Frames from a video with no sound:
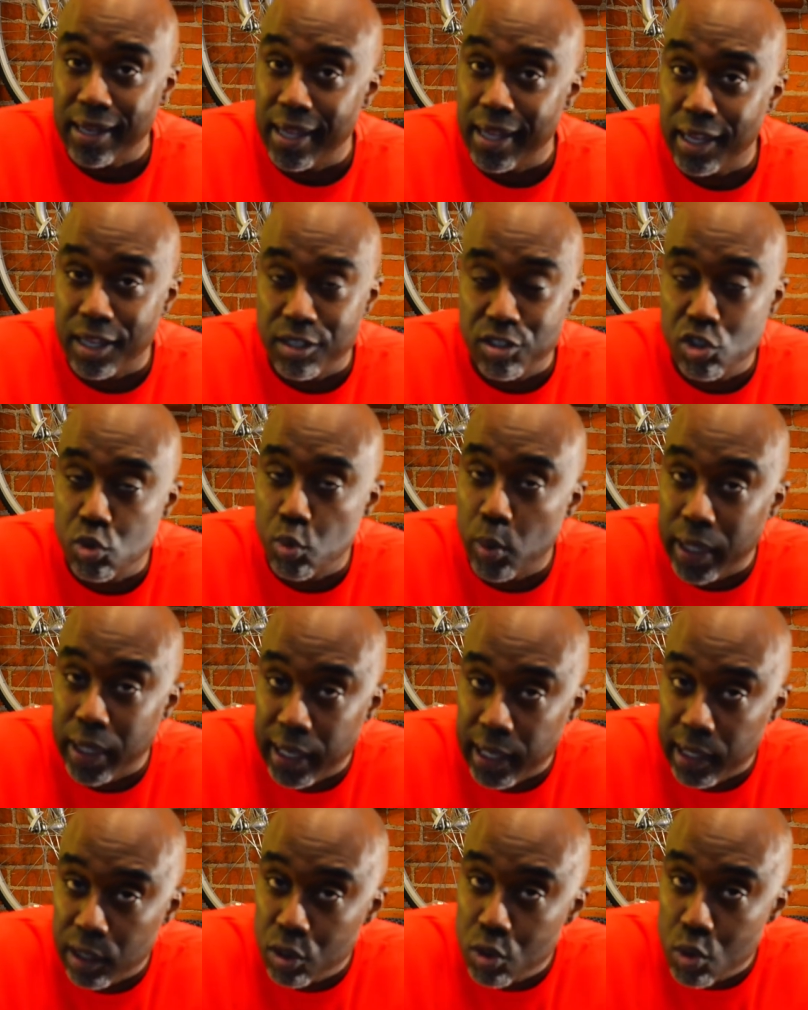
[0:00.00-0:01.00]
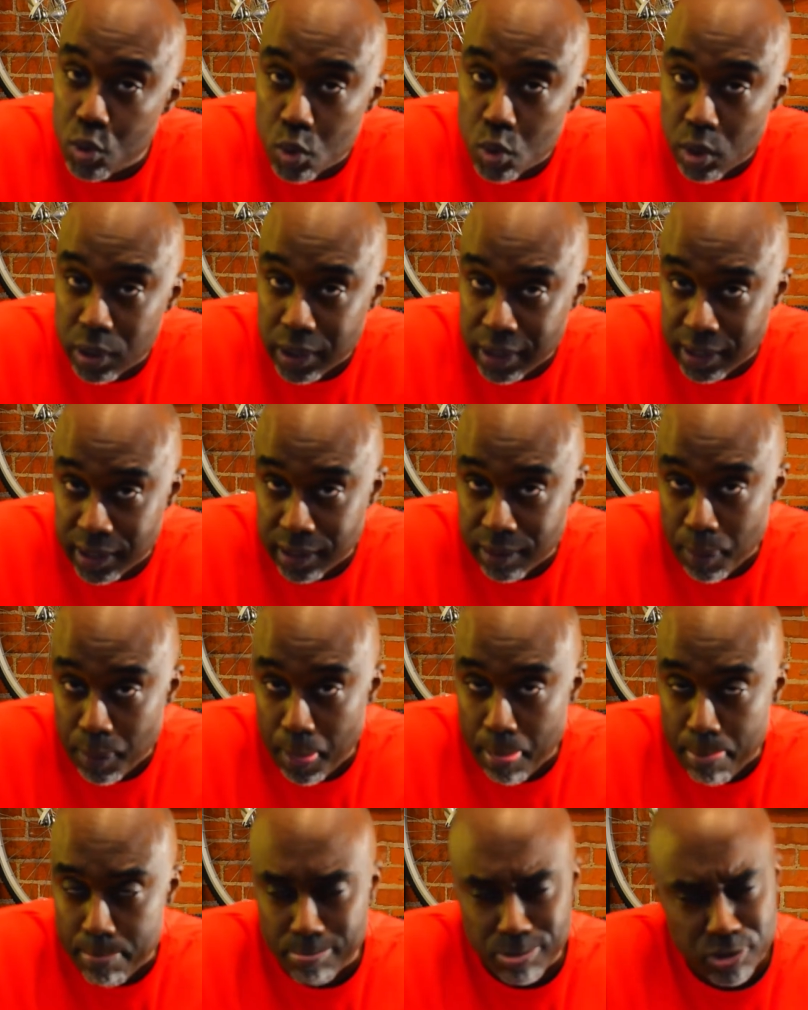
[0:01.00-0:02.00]
like a suede accord in it.
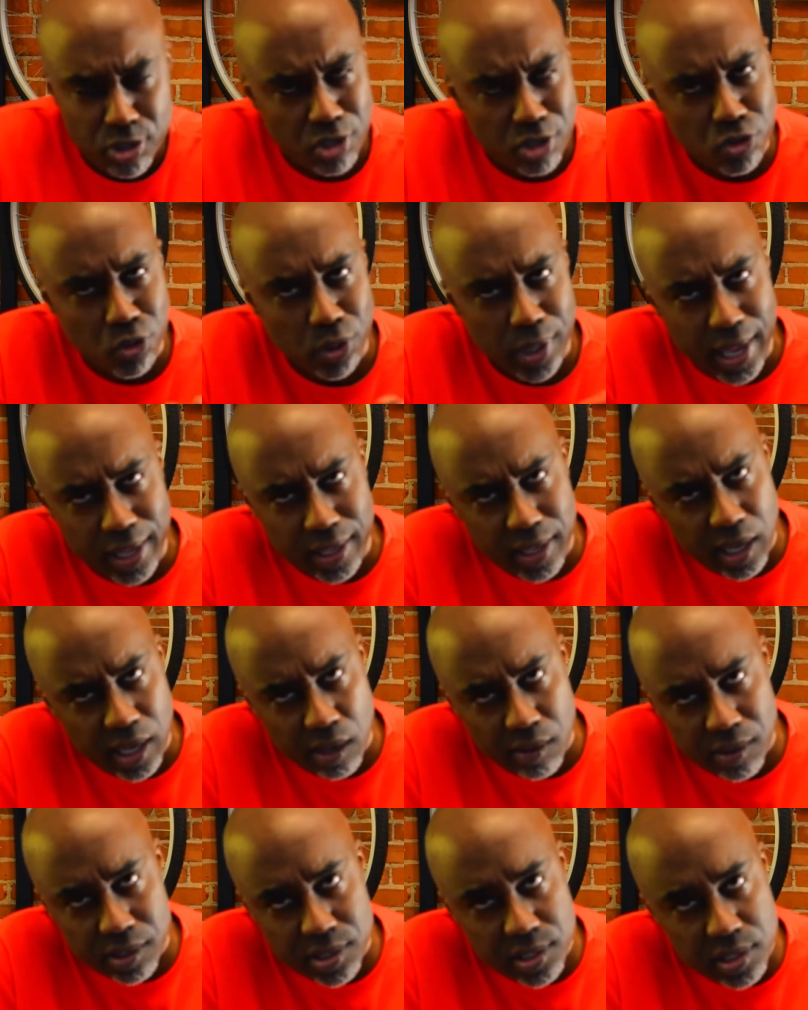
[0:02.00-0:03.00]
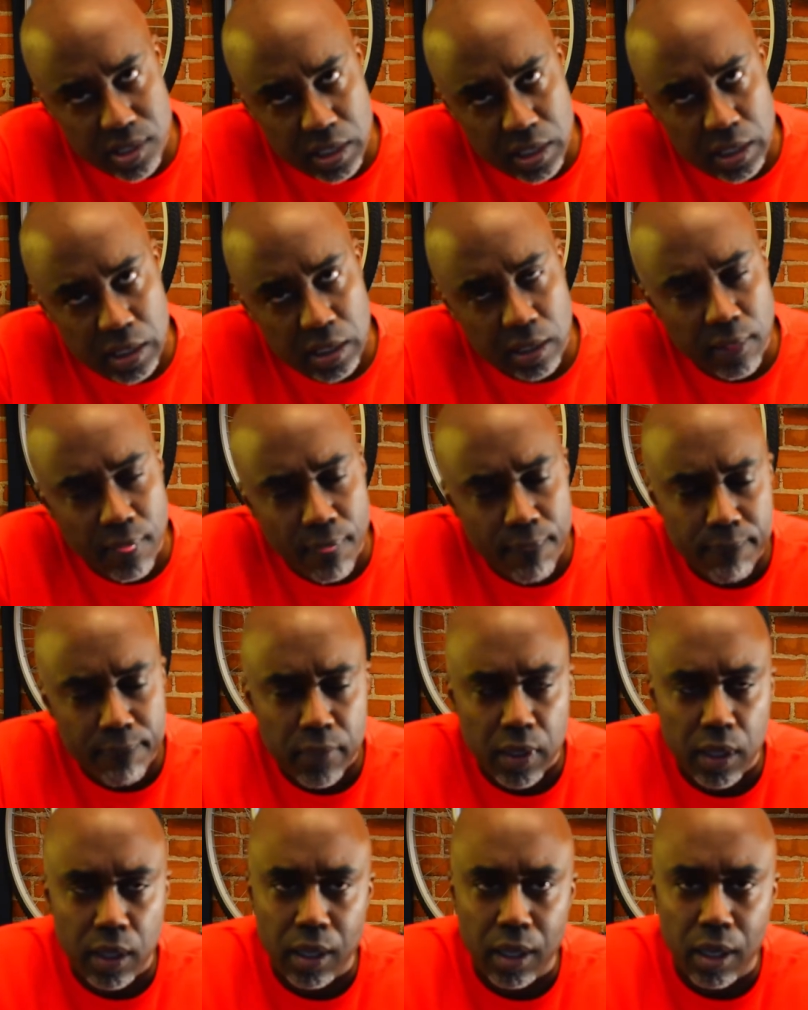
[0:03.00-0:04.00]
It's also got carrot seed,
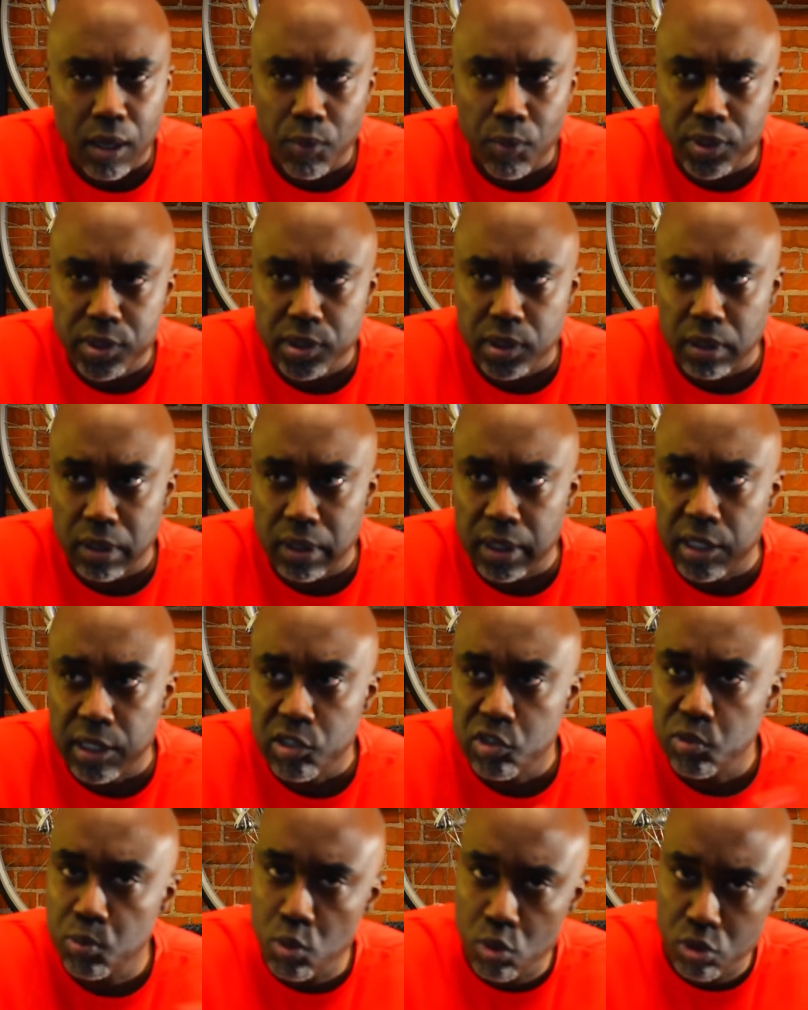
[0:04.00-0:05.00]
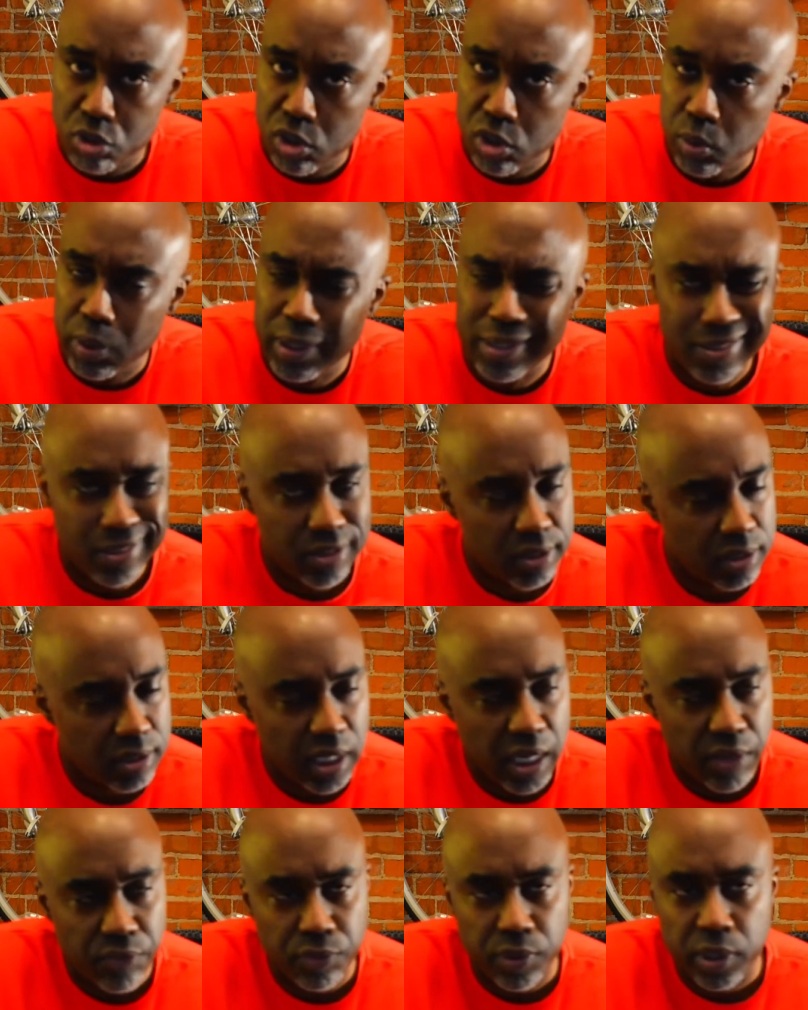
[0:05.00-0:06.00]
Uh, which leans more sweet than
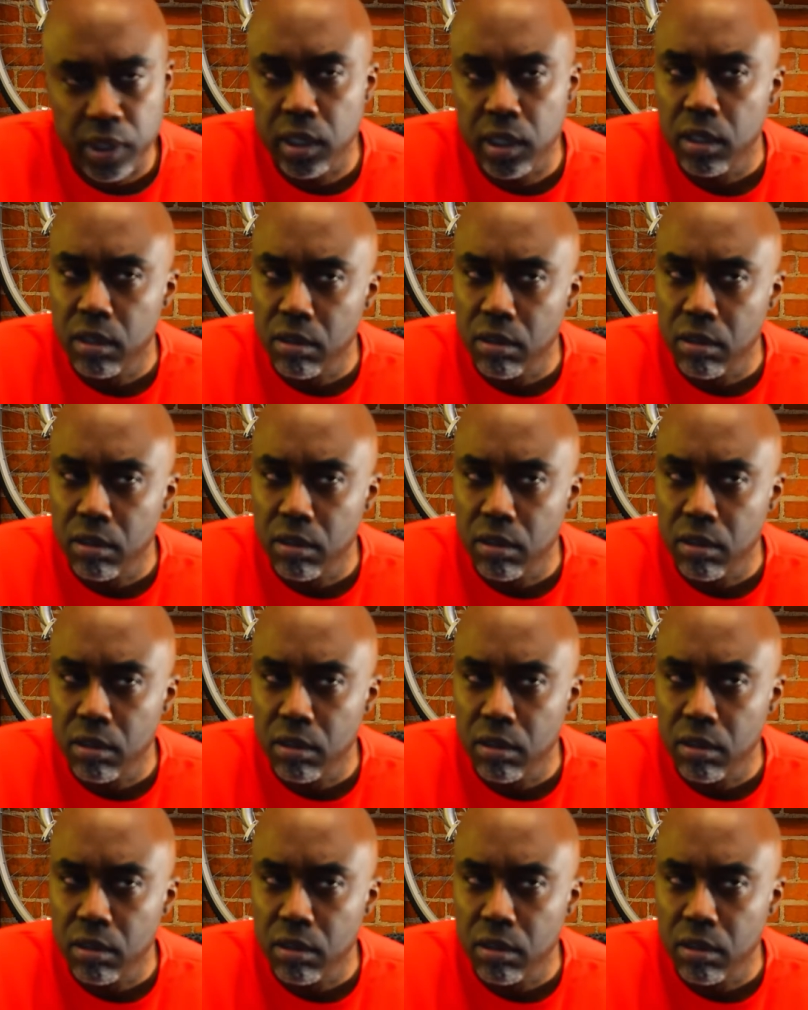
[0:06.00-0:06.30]
savory.